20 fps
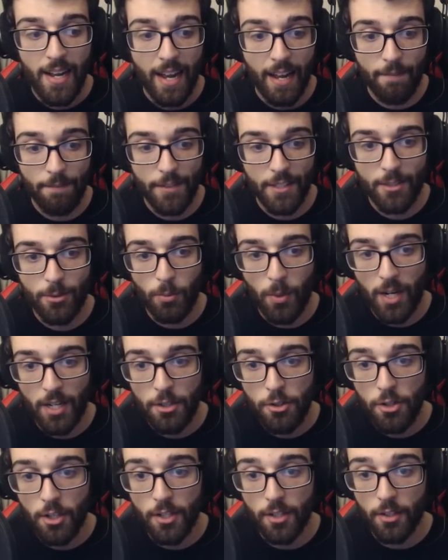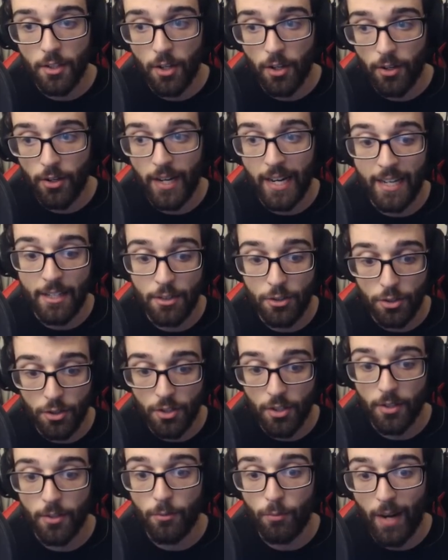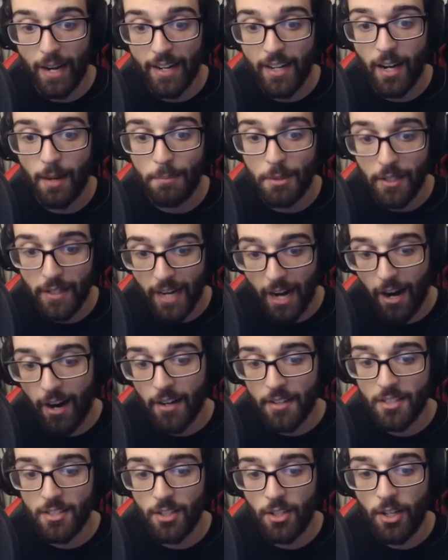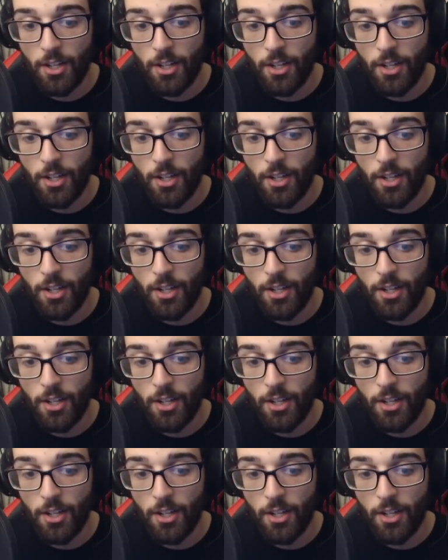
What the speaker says: And this one, you can go as you go and rank up your character.